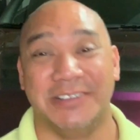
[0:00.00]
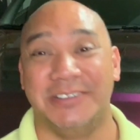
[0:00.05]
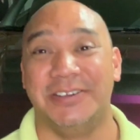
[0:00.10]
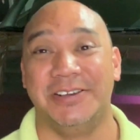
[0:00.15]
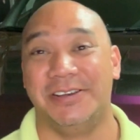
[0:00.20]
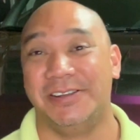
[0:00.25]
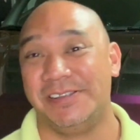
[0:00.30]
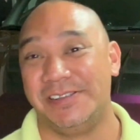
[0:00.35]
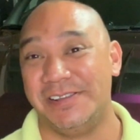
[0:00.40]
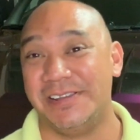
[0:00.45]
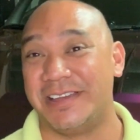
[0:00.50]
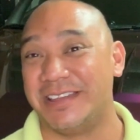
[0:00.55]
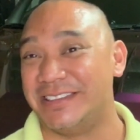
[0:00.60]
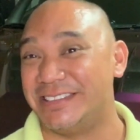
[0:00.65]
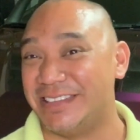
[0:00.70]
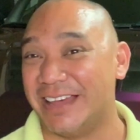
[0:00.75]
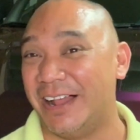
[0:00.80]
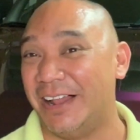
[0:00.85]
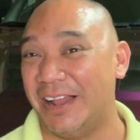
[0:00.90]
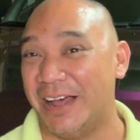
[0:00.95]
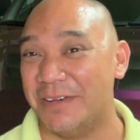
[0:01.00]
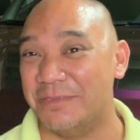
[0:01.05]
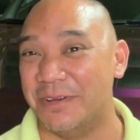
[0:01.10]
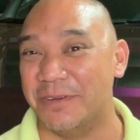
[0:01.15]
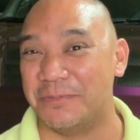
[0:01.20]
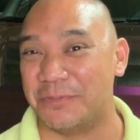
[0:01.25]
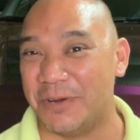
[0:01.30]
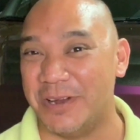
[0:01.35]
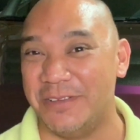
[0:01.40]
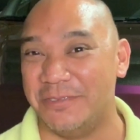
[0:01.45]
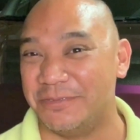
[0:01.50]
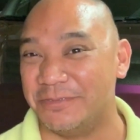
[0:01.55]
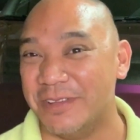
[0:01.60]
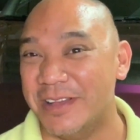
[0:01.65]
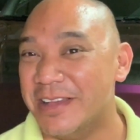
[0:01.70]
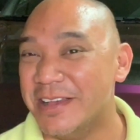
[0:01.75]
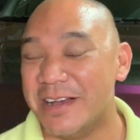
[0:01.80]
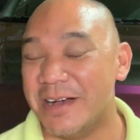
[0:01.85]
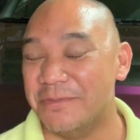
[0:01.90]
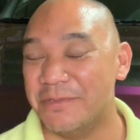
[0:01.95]
Dude, you can tell I'm a
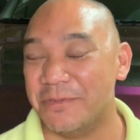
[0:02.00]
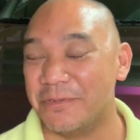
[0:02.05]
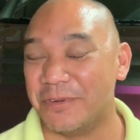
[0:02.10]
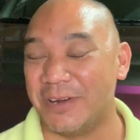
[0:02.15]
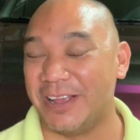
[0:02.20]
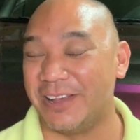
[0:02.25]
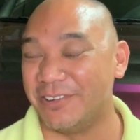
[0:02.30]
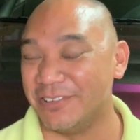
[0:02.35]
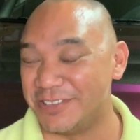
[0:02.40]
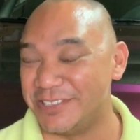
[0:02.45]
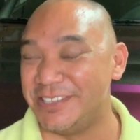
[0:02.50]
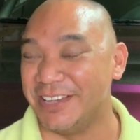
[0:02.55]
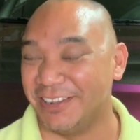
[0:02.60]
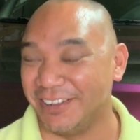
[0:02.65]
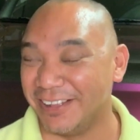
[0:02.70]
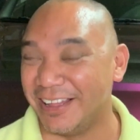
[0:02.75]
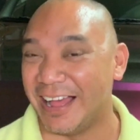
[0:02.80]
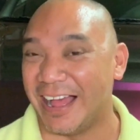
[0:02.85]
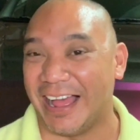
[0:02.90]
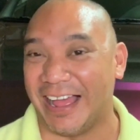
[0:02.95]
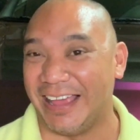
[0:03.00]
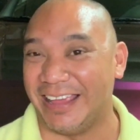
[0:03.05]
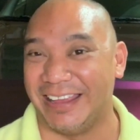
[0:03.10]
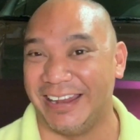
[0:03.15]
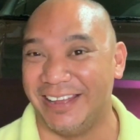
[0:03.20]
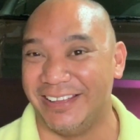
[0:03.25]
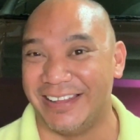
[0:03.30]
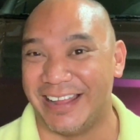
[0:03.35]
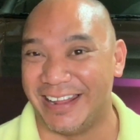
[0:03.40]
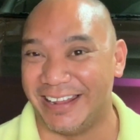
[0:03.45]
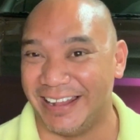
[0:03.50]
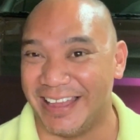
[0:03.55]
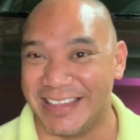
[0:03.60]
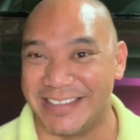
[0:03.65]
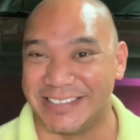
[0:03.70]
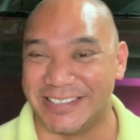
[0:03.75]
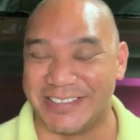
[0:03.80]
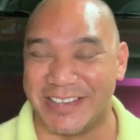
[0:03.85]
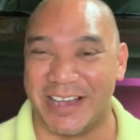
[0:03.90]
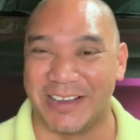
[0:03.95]
pretty cool, chill guy, you know, that
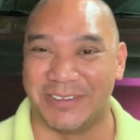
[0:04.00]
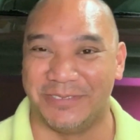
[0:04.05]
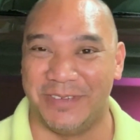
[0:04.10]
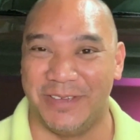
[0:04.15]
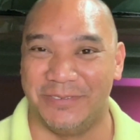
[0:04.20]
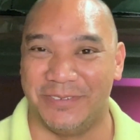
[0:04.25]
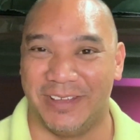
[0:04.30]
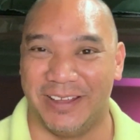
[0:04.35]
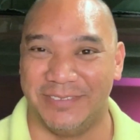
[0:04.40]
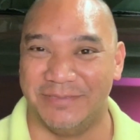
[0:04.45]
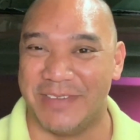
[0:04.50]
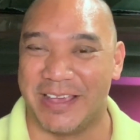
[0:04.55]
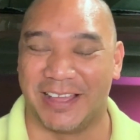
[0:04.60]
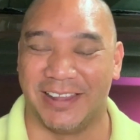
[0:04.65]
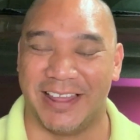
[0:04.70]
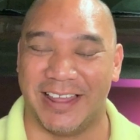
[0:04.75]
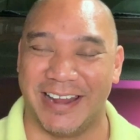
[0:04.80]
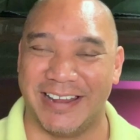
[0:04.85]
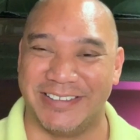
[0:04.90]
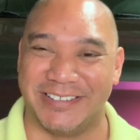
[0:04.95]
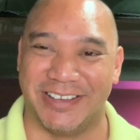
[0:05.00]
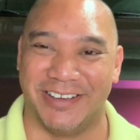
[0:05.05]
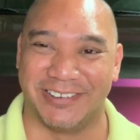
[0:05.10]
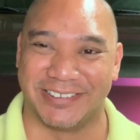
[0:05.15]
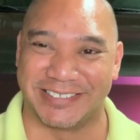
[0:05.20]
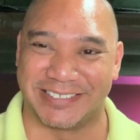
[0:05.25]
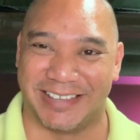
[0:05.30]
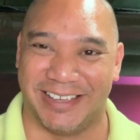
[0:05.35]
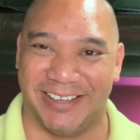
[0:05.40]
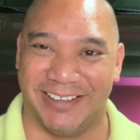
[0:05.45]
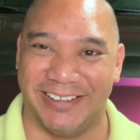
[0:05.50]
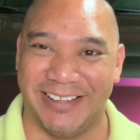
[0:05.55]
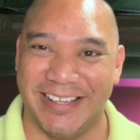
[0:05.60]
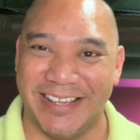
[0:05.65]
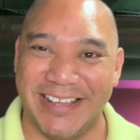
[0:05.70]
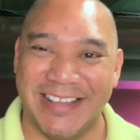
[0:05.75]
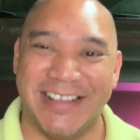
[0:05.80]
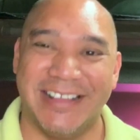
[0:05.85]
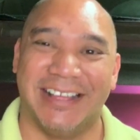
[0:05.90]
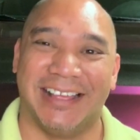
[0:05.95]
likes to talk to people and make a lot of jokes. So,
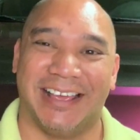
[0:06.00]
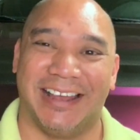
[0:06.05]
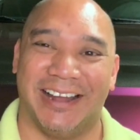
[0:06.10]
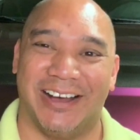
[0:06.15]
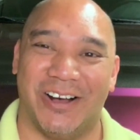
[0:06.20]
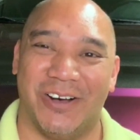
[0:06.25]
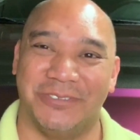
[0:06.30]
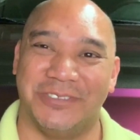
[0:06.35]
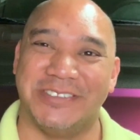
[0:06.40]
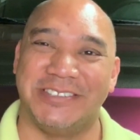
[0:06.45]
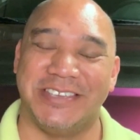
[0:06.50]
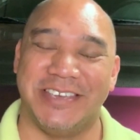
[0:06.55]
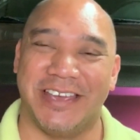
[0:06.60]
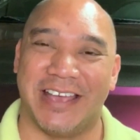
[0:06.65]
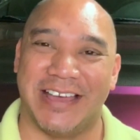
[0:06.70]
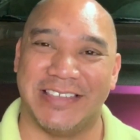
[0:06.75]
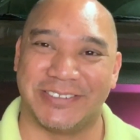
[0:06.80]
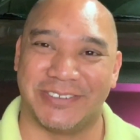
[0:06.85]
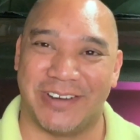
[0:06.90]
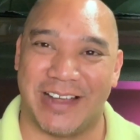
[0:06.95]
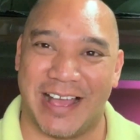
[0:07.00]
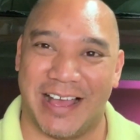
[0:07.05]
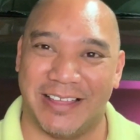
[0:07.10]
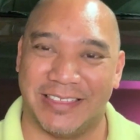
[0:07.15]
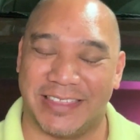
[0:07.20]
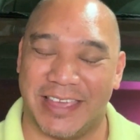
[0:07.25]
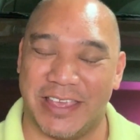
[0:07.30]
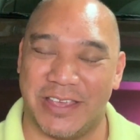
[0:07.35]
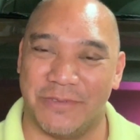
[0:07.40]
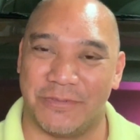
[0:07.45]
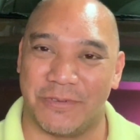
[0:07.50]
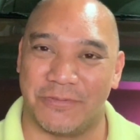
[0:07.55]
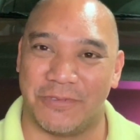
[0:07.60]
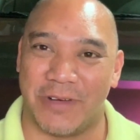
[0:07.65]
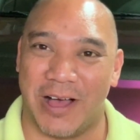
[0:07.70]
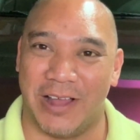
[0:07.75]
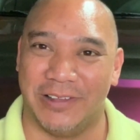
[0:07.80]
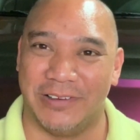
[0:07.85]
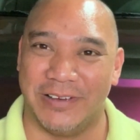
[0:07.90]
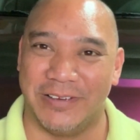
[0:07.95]
you know, hope to see you guys around. Thank you for
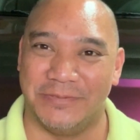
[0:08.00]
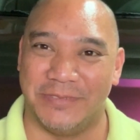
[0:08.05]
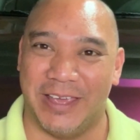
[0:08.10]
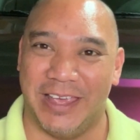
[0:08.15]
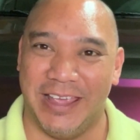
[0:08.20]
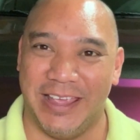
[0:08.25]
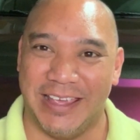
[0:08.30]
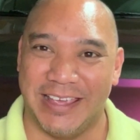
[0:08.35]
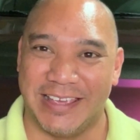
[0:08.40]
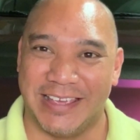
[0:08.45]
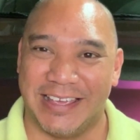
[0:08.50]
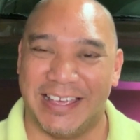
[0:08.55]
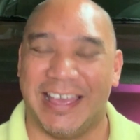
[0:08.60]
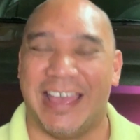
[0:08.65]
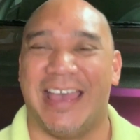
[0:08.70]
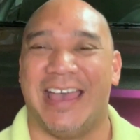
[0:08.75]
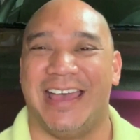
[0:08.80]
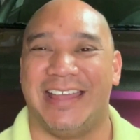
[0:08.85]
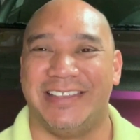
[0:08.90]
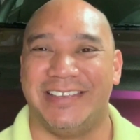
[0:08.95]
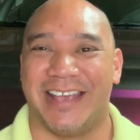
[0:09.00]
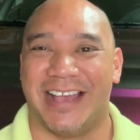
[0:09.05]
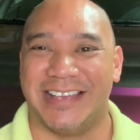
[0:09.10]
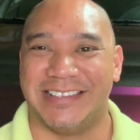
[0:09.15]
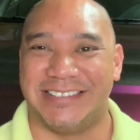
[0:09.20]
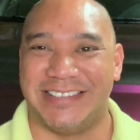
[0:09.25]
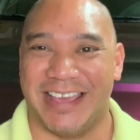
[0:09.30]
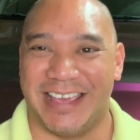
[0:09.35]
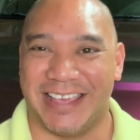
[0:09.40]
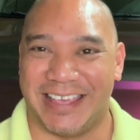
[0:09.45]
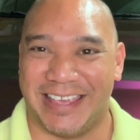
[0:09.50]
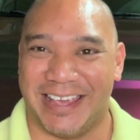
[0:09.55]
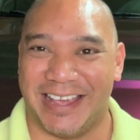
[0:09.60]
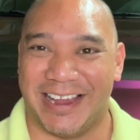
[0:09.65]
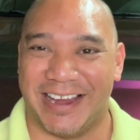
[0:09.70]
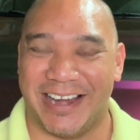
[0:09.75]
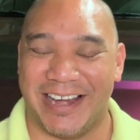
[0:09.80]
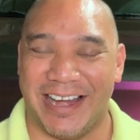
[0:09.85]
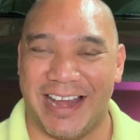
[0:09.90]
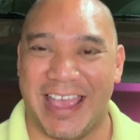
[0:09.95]
following me. And you guys take
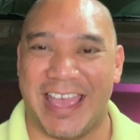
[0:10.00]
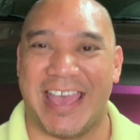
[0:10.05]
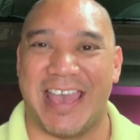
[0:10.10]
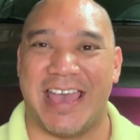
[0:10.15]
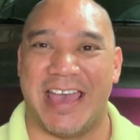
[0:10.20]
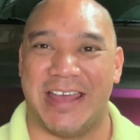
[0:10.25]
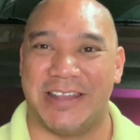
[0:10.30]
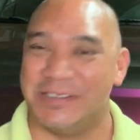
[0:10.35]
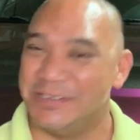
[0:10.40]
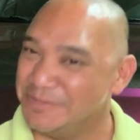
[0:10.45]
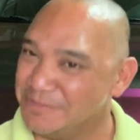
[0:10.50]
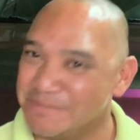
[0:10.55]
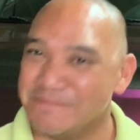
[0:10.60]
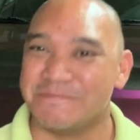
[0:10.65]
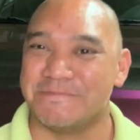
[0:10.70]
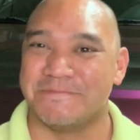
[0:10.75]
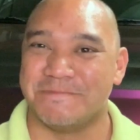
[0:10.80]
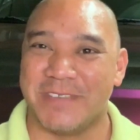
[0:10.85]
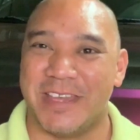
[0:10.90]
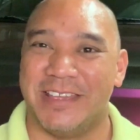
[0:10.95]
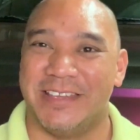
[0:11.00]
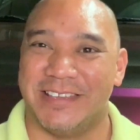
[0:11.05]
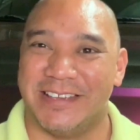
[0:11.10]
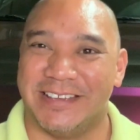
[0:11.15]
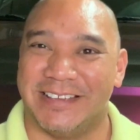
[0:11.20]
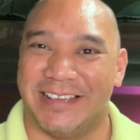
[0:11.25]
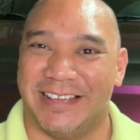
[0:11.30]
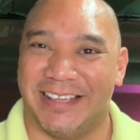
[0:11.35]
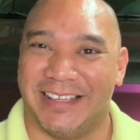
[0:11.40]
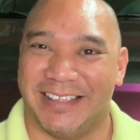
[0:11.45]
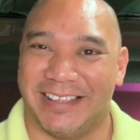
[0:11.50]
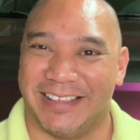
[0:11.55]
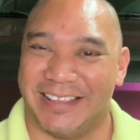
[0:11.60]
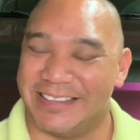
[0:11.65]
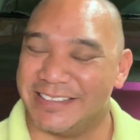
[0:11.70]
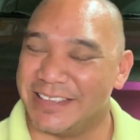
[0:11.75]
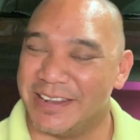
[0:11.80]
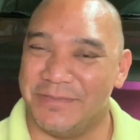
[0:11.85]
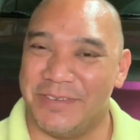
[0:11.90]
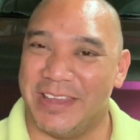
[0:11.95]
care. And
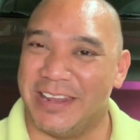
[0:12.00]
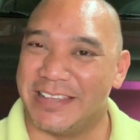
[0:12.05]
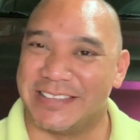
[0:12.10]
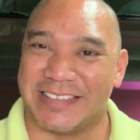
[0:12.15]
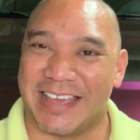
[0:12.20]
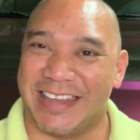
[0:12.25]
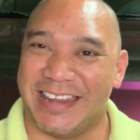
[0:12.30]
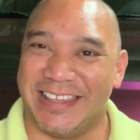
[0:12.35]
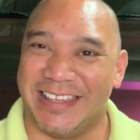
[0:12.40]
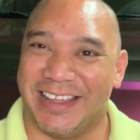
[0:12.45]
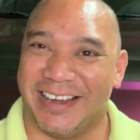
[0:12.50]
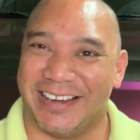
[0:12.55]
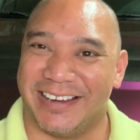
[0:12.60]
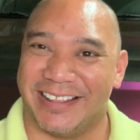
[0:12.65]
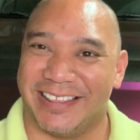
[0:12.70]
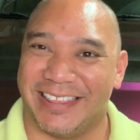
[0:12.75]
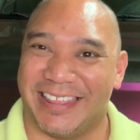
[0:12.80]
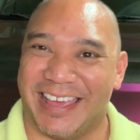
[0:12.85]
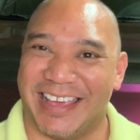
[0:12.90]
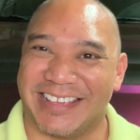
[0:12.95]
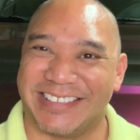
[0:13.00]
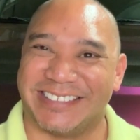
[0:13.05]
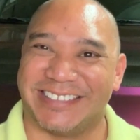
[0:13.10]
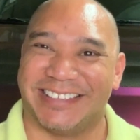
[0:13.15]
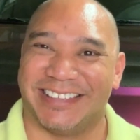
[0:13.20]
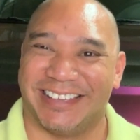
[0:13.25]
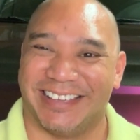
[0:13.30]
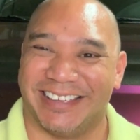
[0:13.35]
it's going to be an exciting year. Thanks.